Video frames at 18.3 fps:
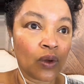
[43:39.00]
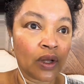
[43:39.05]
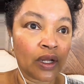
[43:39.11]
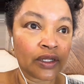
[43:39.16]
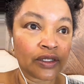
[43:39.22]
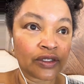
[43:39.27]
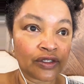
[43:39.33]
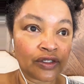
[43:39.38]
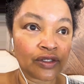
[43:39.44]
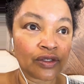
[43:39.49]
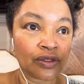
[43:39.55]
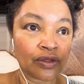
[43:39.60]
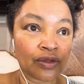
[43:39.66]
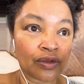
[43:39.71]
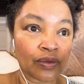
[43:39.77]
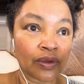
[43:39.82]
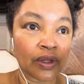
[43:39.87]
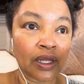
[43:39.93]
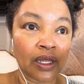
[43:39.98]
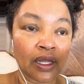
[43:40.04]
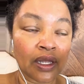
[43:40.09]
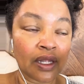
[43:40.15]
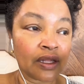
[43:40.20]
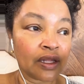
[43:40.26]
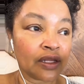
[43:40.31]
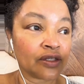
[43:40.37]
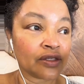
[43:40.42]
1, 2,
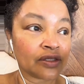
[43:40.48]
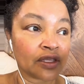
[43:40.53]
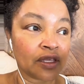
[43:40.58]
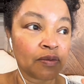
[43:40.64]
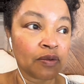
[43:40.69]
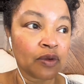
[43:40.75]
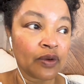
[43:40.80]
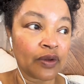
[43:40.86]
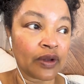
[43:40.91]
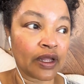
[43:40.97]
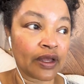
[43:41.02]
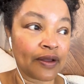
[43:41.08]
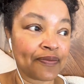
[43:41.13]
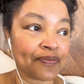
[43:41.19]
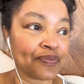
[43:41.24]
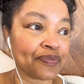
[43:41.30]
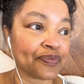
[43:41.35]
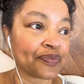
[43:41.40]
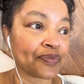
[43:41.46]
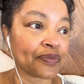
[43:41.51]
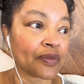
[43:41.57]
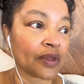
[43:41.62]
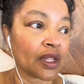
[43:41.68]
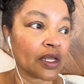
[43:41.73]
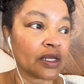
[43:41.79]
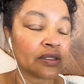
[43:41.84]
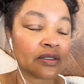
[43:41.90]
3, and then just keep going down.
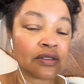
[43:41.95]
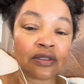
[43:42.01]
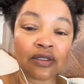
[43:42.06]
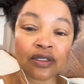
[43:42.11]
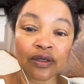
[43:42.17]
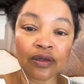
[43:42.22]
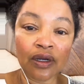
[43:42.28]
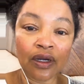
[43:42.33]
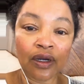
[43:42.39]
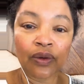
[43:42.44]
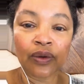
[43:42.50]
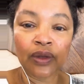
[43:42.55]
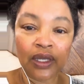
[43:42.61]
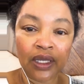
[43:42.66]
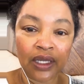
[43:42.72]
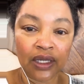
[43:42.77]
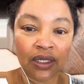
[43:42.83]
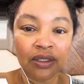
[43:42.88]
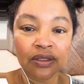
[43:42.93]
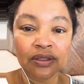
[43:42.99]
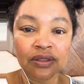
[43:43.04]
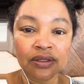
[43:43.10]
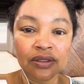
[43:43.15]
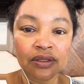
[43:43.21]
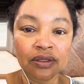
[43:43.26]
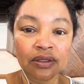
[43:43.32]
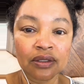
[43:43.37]
0
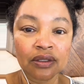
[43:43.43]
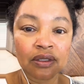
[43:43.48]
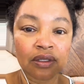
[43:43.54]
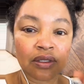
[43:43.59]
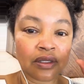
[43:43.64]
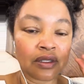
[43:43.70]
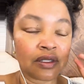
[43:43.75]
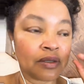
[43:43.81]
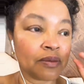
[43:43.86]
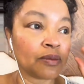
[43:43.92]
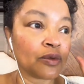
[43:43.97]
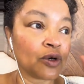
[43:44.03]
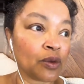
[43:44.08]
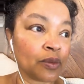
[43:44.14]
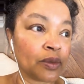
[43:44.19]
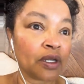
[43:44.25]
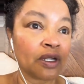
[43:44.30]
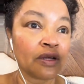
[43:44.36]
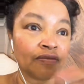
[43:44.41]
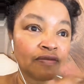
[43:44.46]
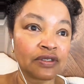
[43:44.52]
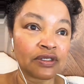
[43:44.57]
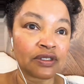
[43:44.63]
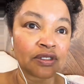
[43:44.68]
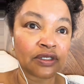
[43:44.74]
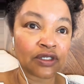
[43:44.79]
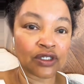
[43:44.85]
is the moment
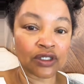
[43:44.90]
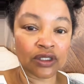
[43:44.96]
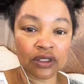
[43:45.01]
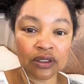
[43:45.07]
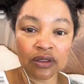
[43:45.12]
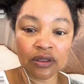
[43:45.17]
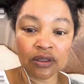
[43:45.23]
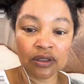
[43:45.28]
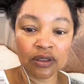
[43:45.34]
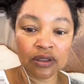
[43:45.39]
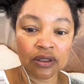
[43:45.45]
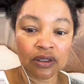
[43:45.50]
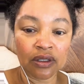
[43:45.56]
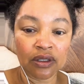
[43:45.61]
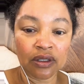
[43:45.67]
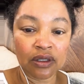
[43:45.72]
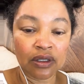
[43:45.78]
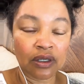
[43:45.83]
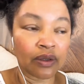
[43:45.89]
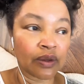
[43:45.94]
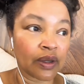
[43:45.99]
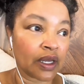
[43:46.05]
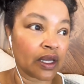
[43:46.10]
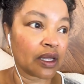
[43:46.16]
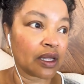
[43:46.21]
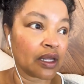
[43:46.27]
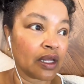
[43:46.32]
of decision.
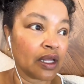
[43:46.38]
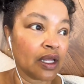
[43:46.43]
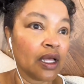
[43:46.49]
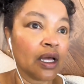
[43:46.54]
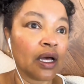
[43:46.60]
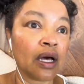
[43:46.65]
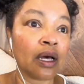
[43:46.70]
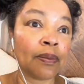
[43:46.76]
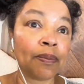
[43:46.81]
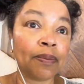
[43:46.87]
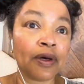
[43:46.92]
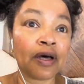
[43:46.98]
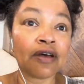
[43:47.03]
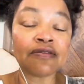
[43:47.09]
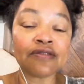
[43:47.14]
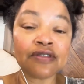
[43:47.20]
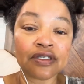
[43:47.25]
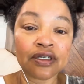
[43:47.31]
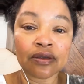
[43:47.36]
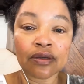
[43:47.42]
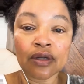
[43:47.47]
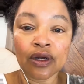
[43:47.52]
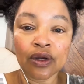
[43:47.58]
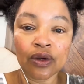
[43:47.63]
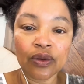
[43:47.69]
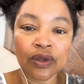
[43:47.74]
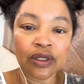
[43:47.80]
Okay. Above
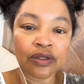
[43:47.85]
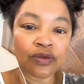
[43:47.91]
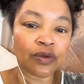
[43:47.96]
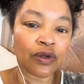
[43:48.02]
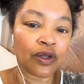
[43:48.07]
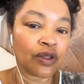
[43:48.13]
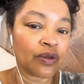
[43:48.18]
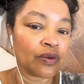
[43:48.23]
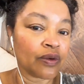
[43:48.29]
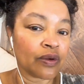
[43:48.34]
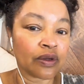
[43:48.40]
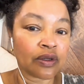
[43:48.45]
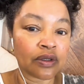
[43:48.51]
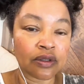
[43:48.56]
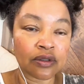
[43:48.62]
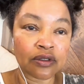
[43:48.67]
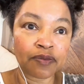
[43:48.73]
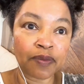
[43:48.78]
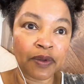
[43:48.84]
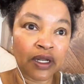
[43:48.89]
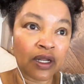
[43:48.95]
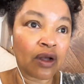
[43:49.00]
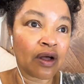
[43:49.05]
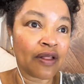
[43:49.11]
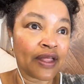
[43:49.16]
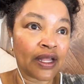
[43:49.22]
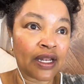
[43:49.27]
0 is where you are
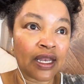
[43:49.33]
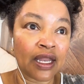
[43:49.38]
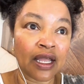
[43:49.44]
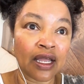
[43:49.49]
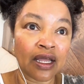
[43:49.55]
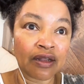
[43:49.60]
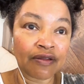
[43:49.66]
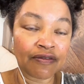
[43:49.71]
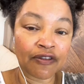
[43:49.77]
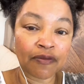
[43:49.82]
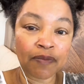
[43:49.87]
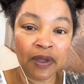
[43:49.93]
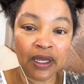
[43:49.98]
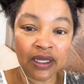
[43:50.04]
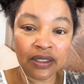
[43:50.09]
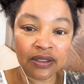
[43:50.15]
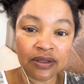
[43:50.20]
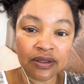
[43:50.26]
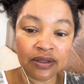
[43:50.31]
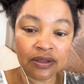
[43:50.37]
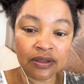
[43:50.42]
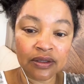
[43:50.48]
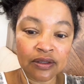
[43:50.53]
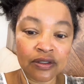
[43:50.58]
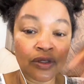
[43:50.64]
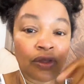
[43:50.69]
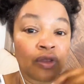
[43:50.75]
spending all that negative
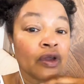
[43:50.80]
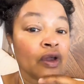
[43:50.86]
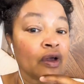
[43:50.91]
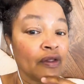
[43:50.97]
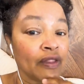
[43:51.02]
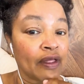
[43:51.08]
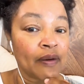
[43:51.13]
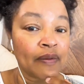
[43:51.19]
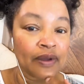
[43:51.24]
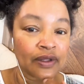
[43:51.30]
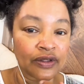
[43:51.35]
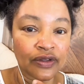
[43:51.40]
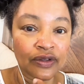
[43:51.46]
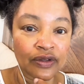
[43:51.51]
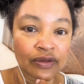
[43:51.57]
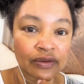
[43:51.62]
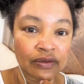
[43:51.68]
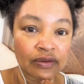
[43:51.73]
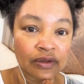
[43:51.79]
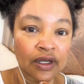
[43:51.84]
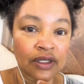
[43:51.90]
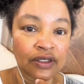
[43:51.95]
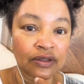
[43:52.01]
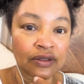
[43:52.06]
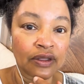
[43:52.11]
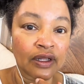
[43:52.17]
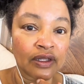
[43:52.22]
space. So you can go that way too.
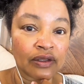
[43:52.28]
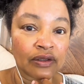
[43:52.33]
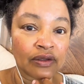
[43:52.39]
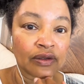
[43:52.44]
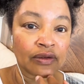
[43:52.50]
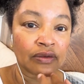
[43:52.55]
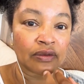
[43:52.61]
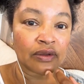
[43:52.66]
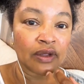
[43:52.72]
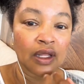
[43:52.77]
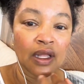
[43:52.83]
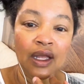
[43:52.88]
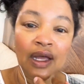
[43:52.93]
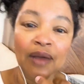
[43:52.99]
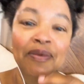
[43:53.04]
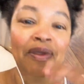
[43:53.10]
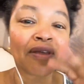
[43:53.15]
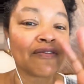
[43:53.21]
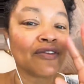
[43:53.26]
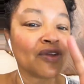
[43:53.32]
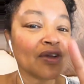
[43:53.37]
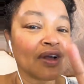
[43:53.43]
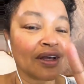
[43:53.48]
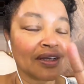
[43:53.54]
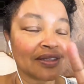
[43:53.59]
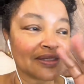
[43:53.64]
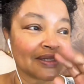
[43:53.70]
I do that too. I'm
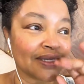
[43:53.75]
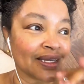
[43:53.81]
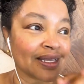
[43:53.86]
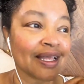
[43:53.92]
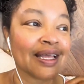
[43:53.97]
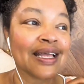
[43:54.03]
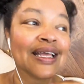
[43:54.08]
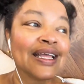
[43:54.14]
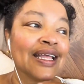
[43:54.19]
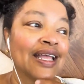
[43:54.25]
giving you guys,